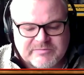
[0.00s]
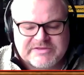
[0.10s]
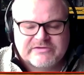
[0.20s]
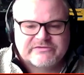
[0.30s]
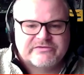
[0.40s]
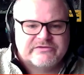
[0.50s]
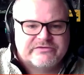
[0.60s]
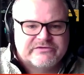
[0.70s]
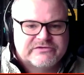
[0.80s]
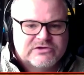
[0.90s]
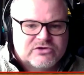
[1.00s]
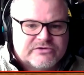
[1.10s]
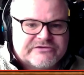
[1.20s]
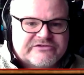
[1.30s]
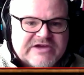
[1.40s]
I mean, there's there's
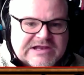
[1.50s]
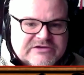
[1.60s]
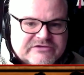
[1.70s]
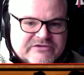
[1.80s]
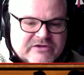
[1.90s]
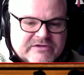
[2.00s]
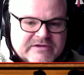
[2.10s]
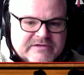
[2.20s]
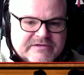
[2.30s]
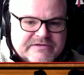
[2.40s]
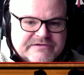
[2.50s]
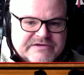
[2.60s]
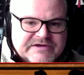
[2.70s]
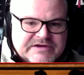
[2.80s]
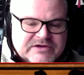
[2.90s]
loads of challenges on there that they
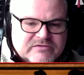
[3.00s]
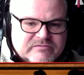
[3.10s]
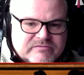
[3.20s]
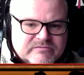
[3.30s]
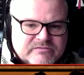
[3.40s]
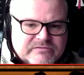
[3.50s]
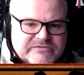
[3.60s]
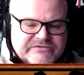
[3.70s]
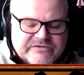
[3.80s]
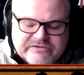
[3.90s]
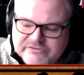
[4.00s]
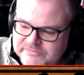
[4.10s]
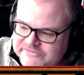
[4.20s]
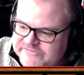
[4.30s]
did in some of the